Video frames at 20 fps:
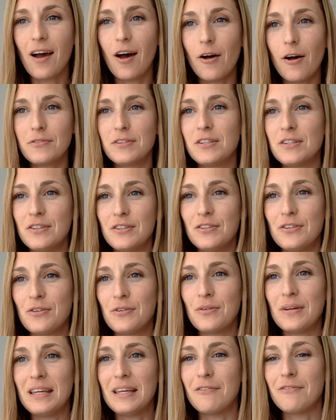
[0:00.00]
afternoon,
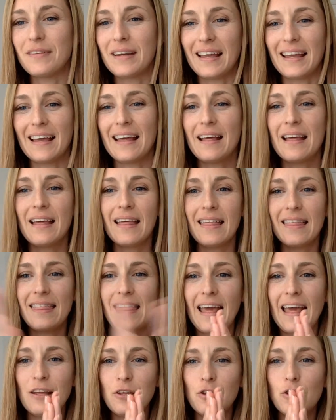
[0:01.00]
or evening.
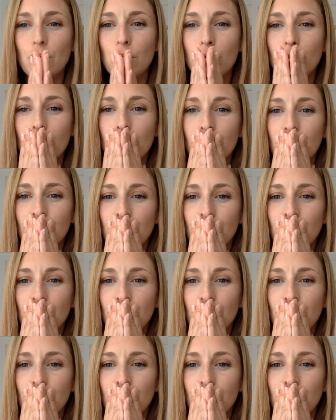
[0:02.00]
Thank you.